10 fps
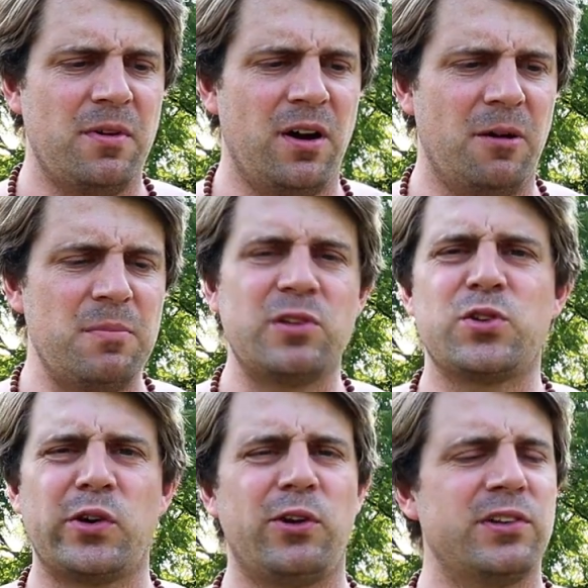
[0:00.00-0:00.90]

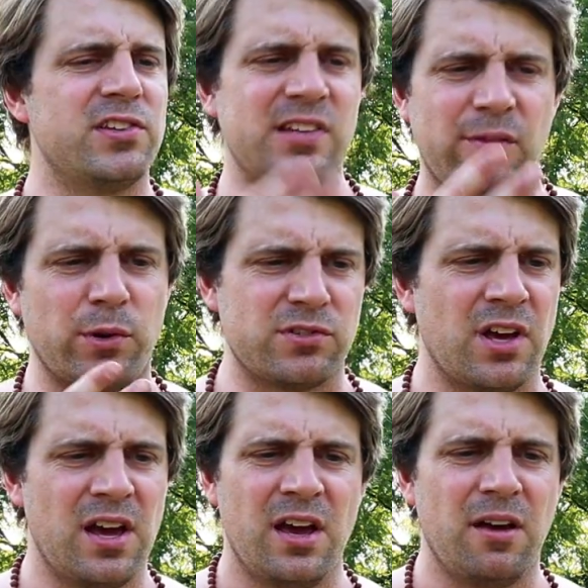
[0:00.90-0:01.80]
Mental illness, everyone's
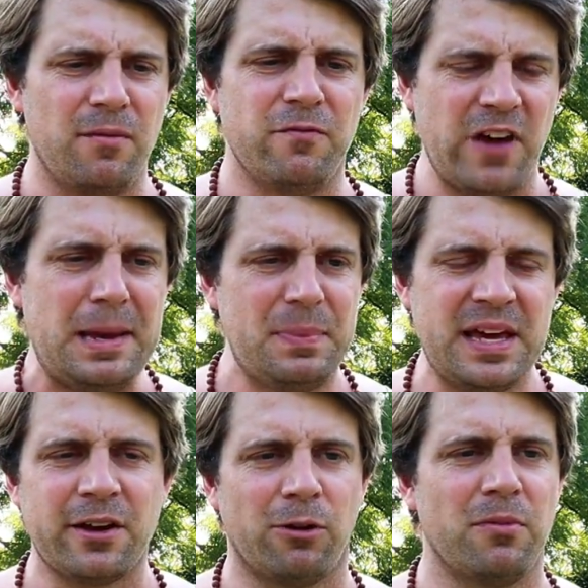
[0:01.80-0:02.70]

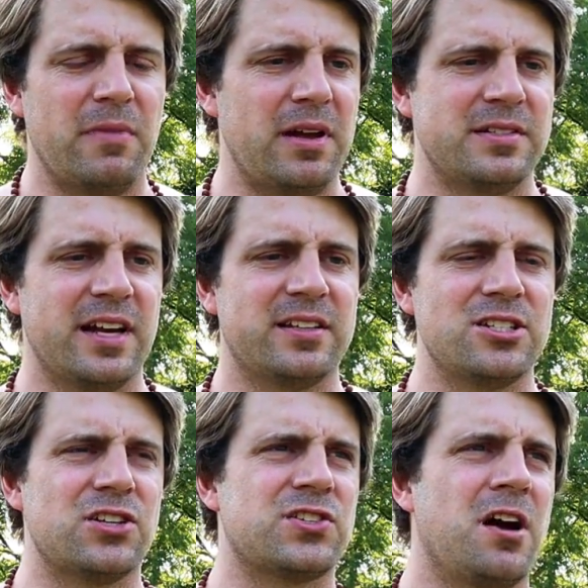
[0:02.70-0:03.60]
vaping or
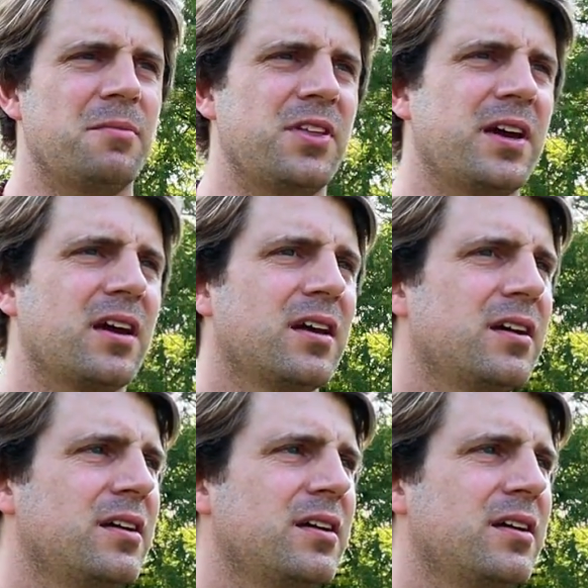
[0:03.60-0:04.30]
addicted to something.